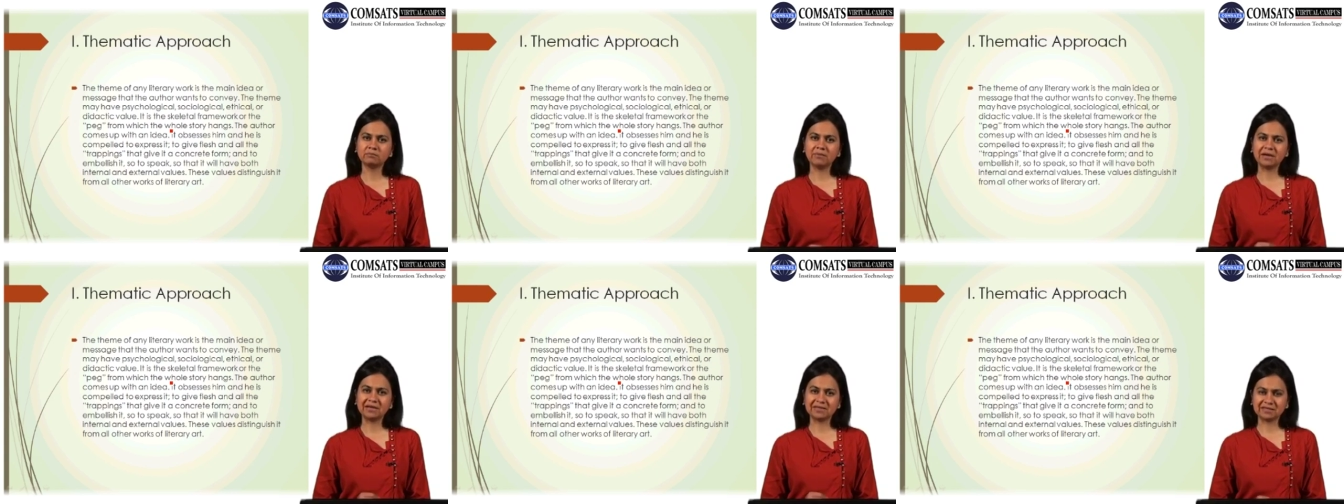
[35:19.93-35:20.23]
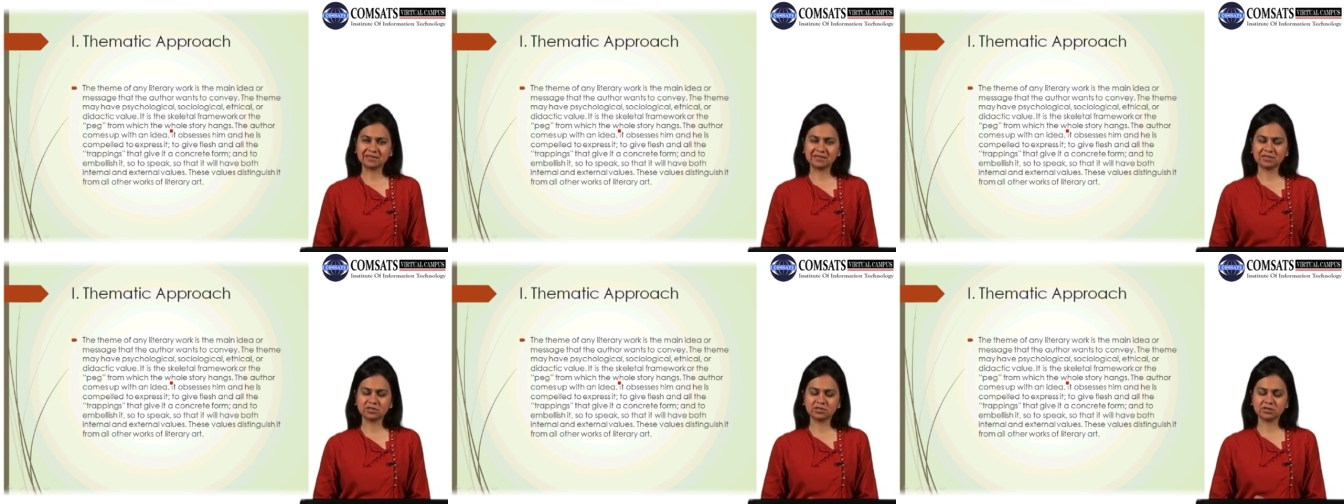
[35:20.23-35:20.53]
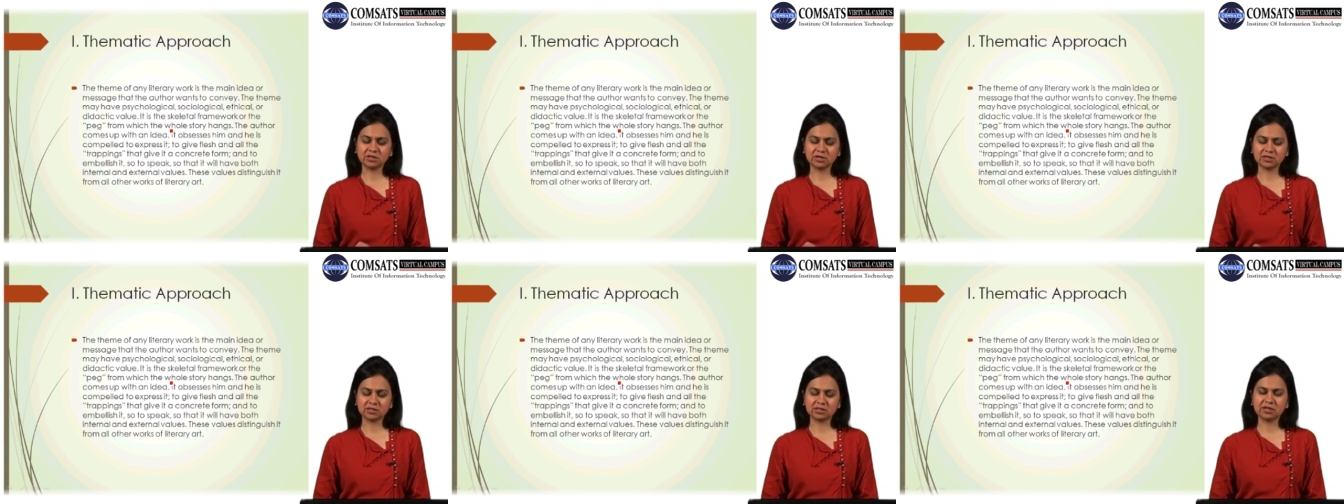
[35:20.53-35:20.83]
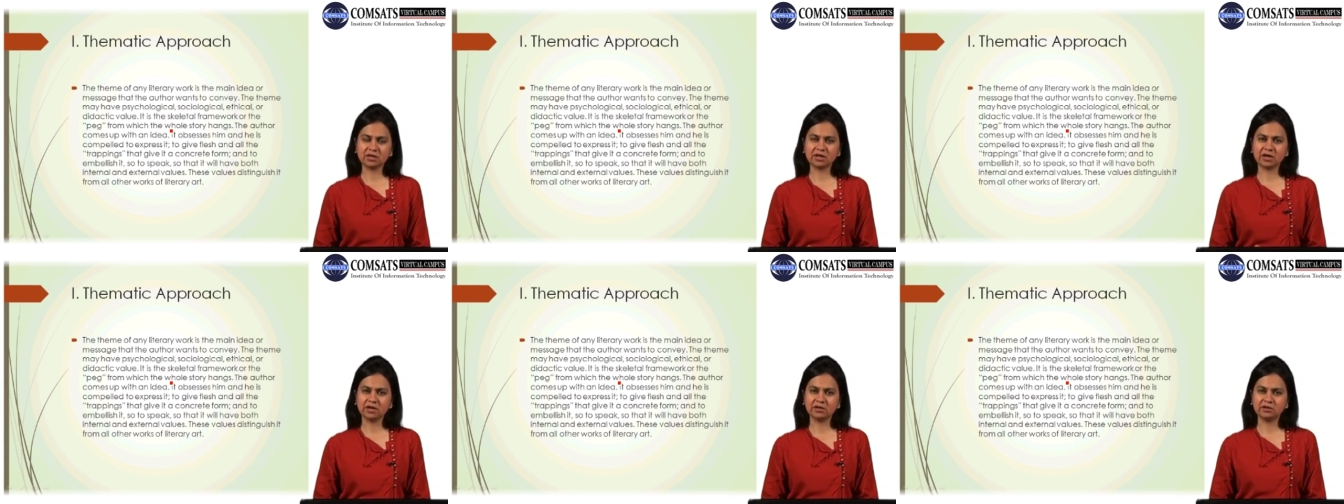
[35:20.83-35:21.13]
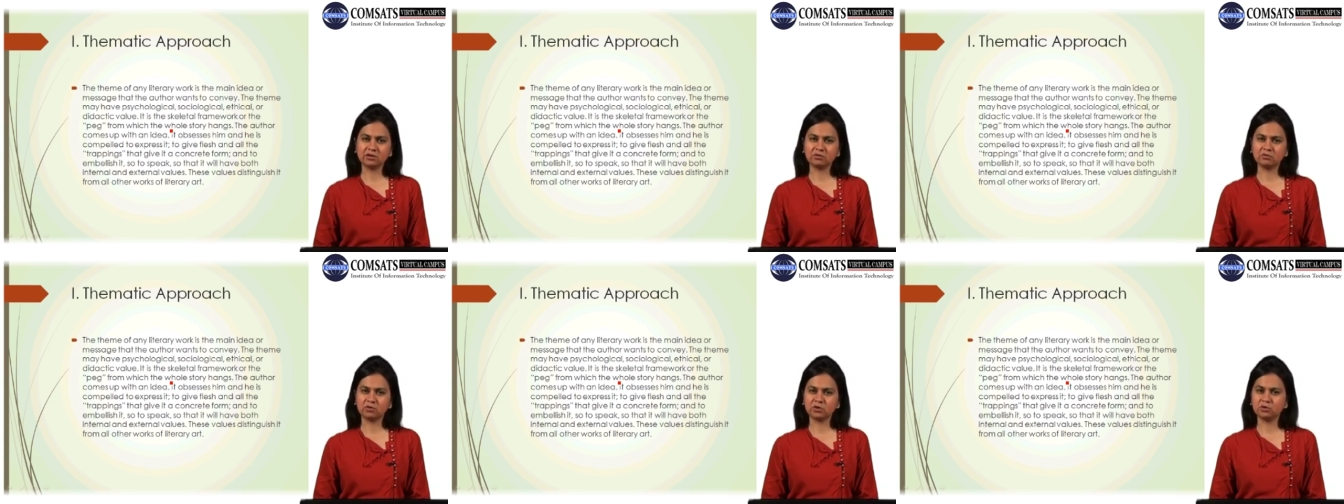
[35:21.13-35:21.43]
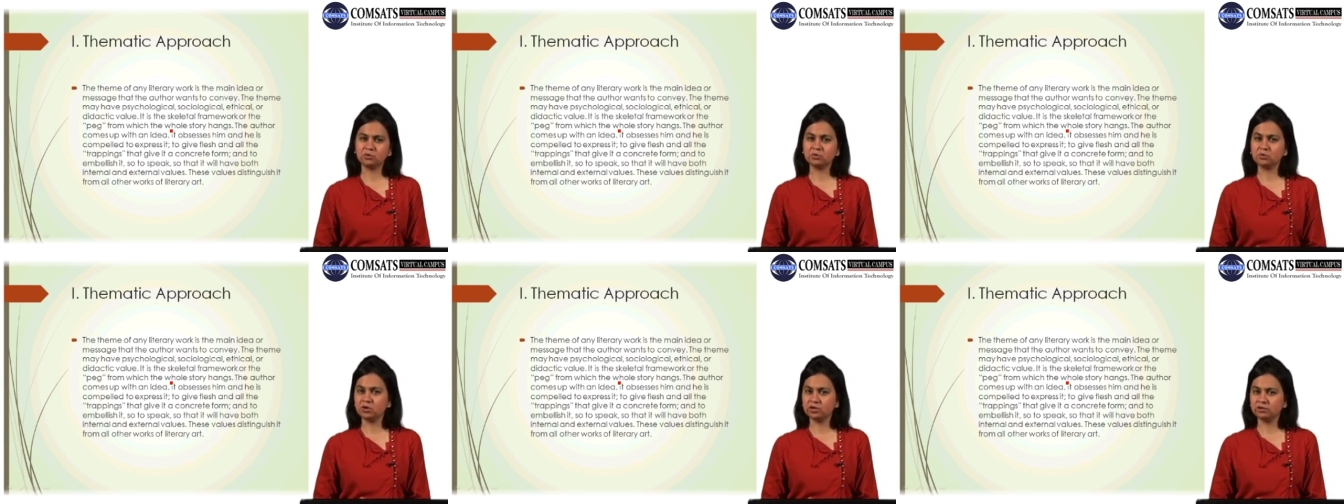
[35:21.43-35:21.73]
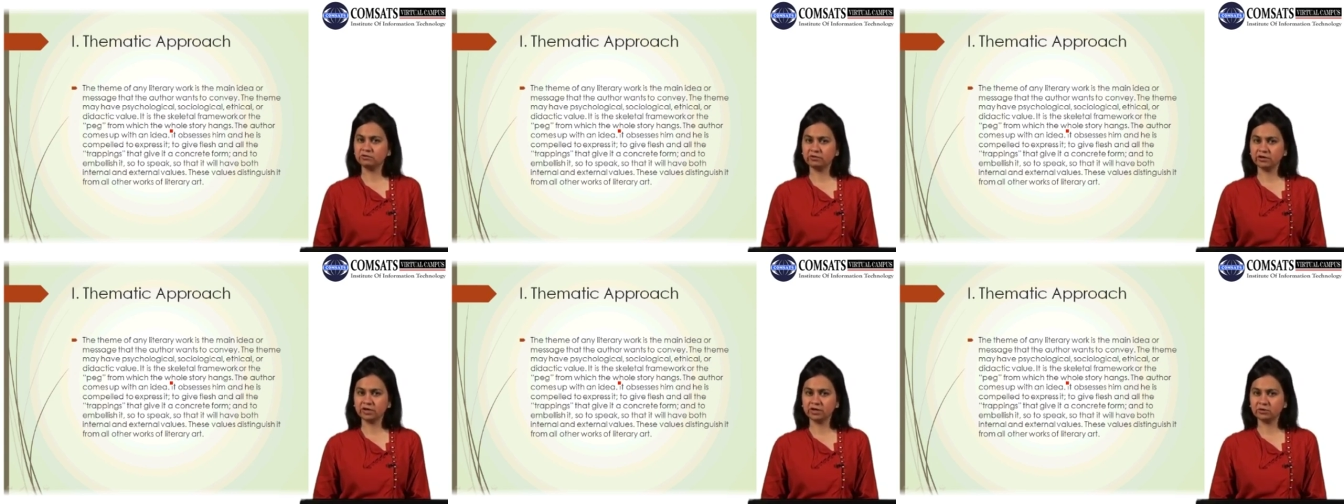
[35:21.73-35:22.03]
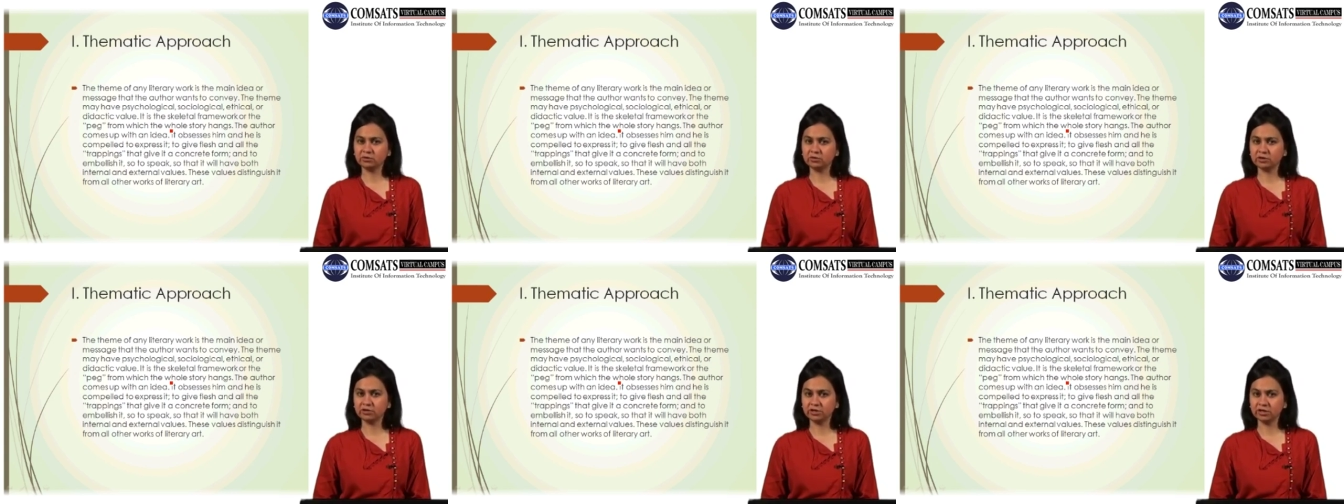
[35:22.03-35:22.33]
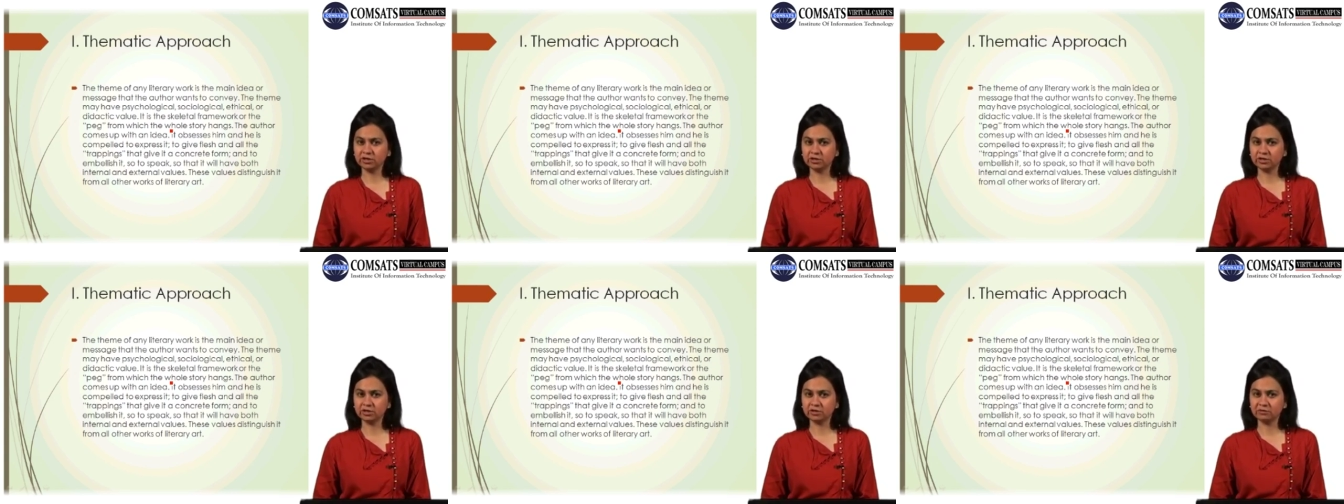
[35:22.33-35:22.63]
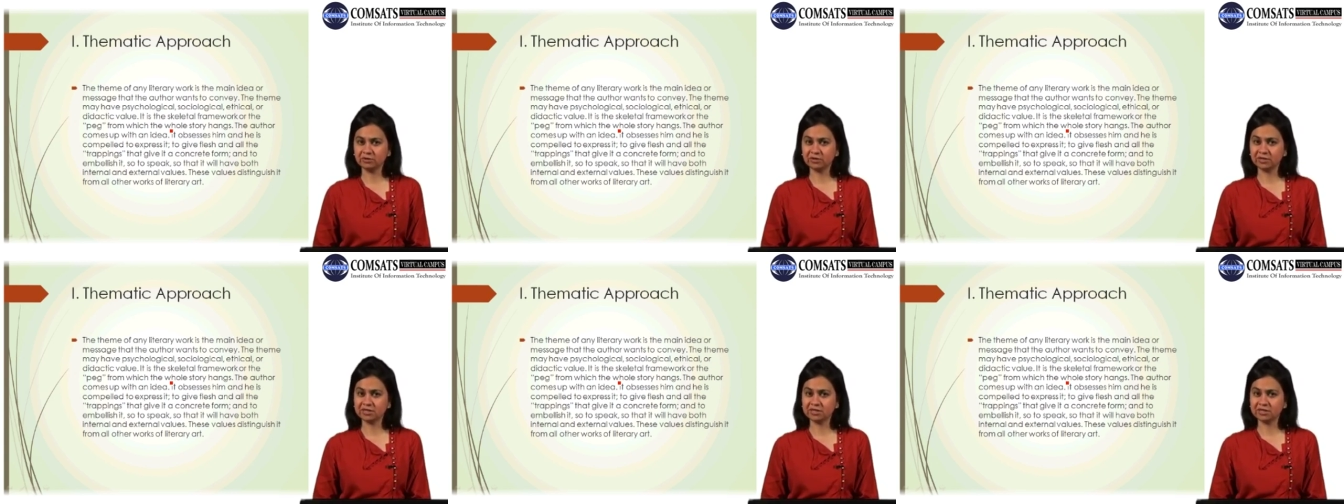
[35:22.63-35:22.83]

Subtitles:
message does the writer want to convey to the reader?